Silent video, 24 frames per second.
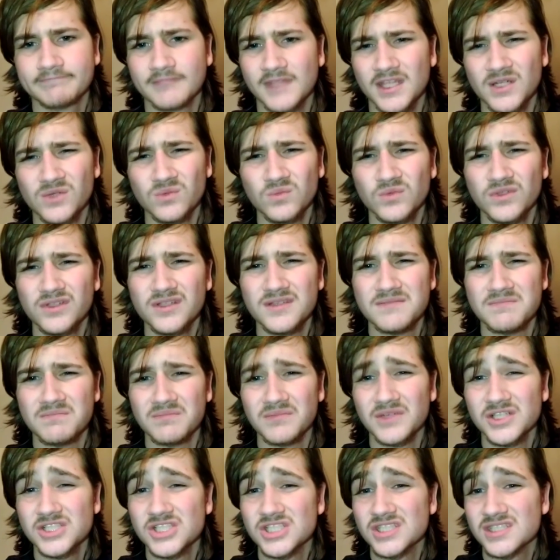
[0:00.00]
I don't really
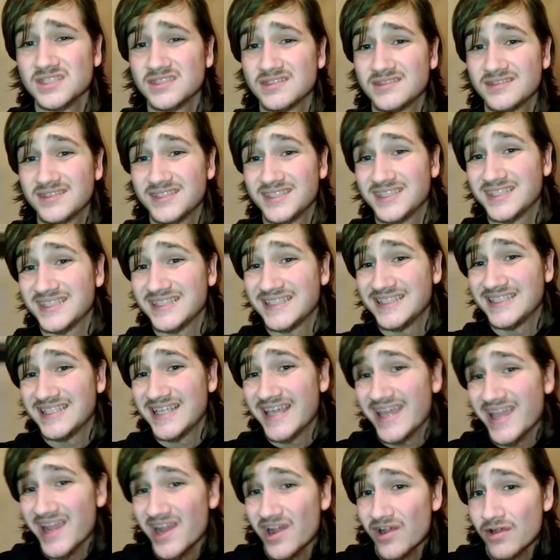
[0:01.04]
much
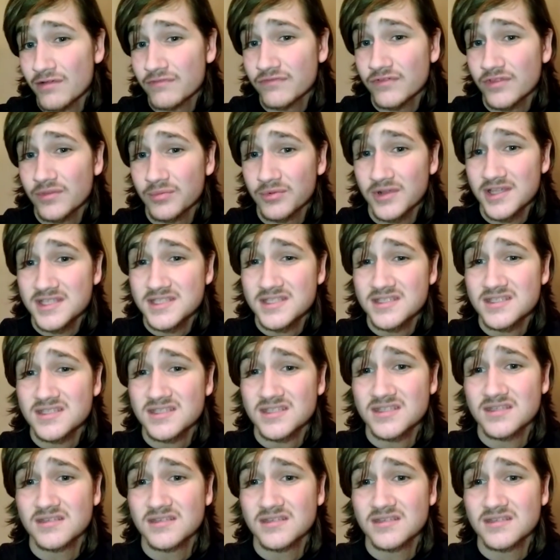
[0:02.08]
care for the presents